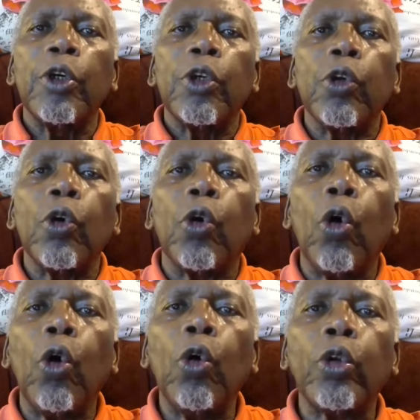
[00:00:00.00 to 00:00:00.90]
you
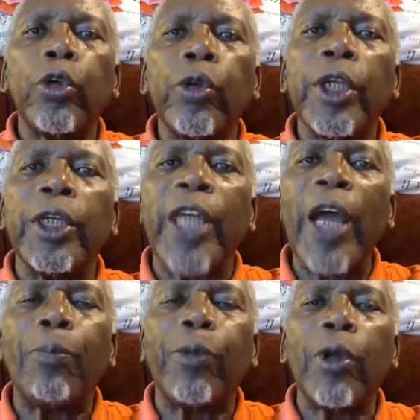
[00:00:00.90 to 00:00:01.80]
go to the
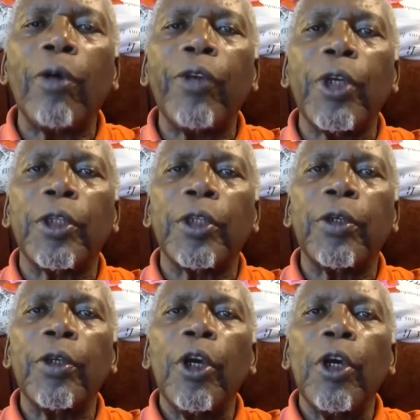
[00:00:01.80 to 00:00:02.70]
depth of it,
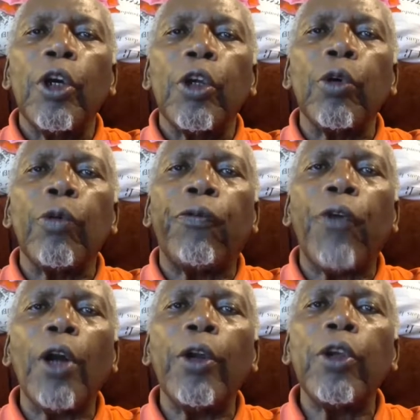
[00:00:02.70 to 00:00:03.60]
you
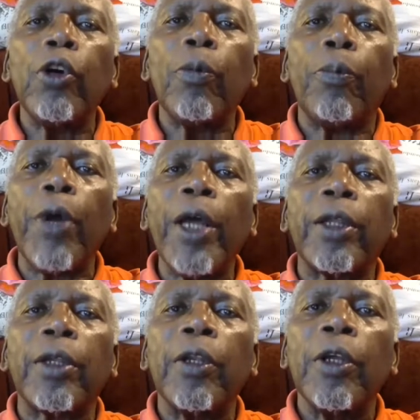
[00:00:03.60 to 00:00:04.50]
follow your
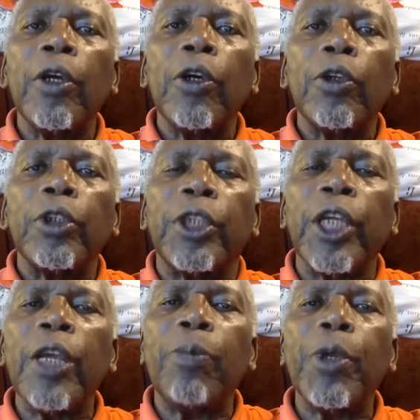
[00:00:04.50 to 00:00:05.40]
breath
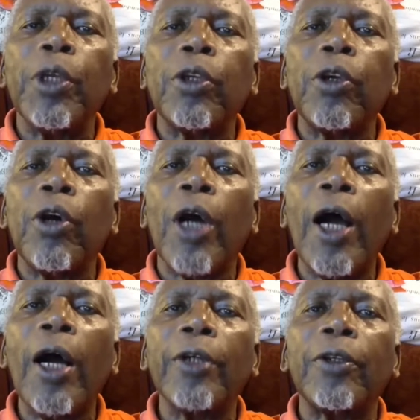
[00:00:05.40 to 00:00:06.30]
deep into your
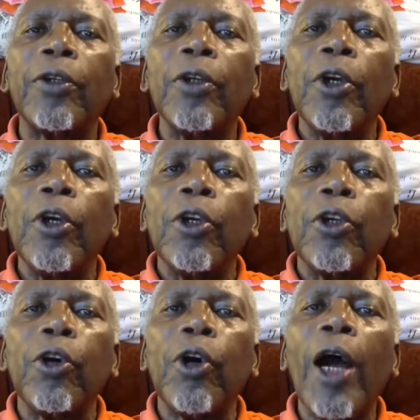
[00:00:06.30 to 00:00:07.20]
heart
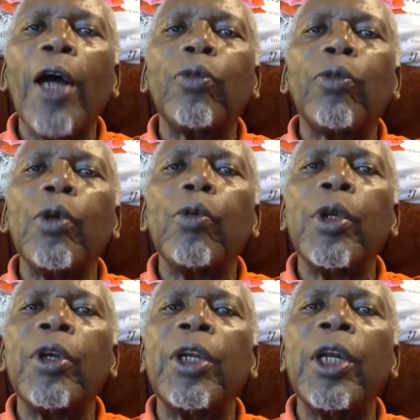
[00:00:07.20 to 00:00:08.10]
will
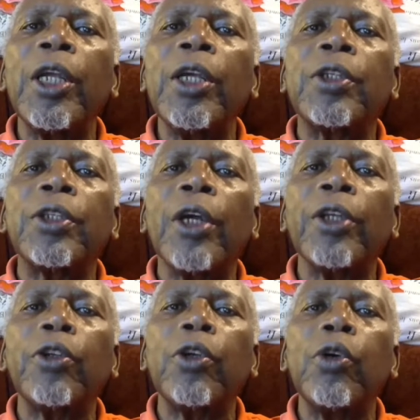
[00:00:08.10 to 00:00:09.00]
release
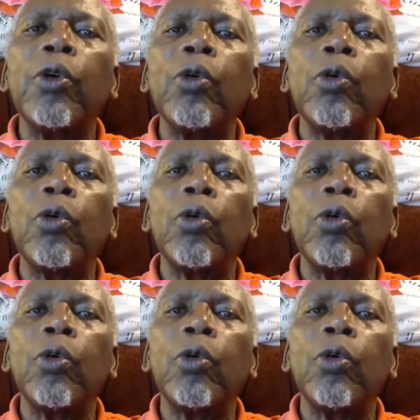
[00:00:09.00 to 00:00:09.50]
unto you